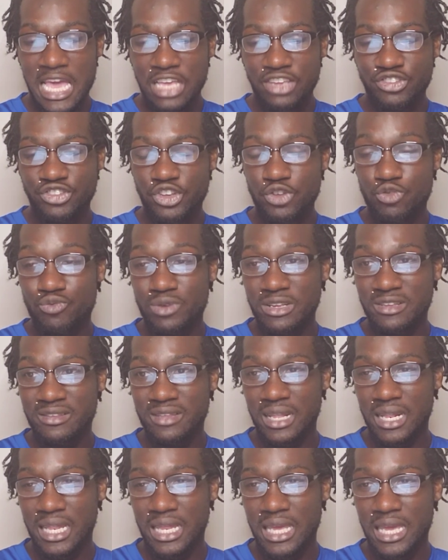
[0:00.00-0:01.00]
She
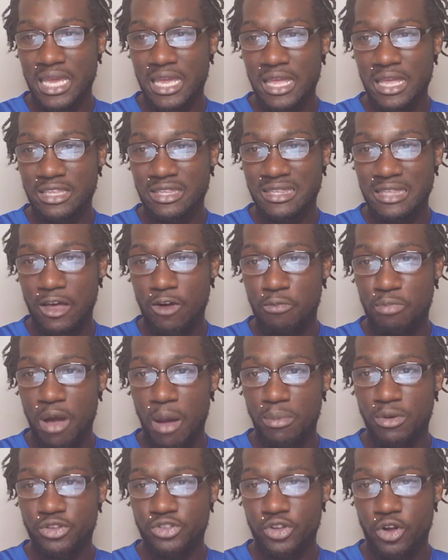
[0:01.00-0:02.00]
recently self
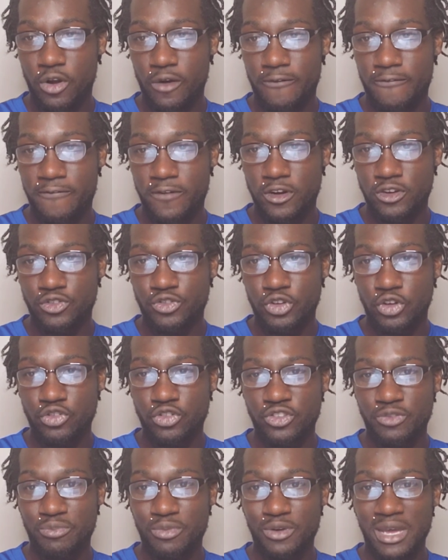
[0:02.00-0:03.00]
published her first
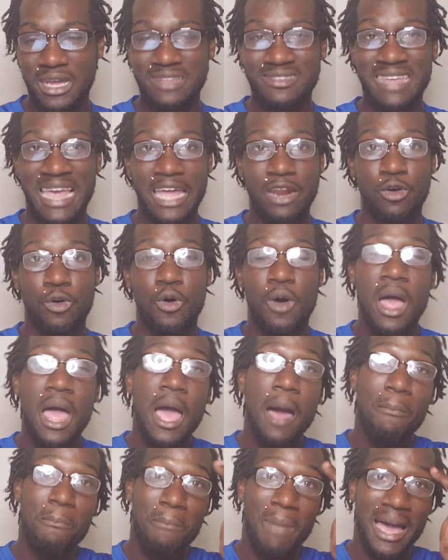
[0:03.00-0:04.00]
children's book entitled
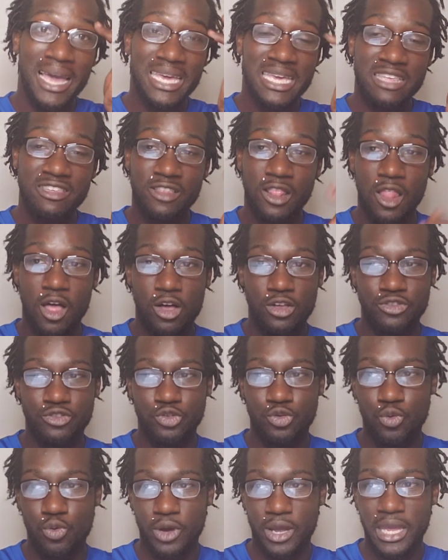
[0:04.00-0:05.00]
Mikey's Lost
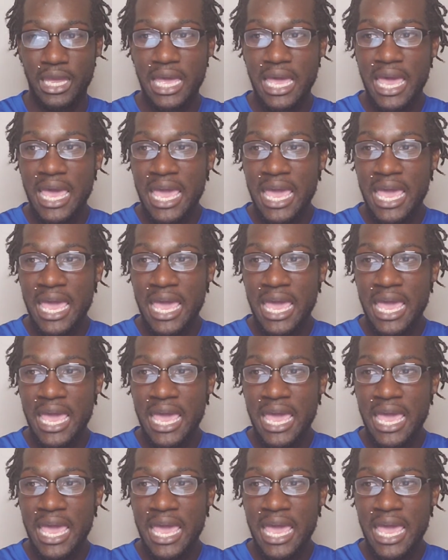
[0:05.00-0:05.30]
Toy.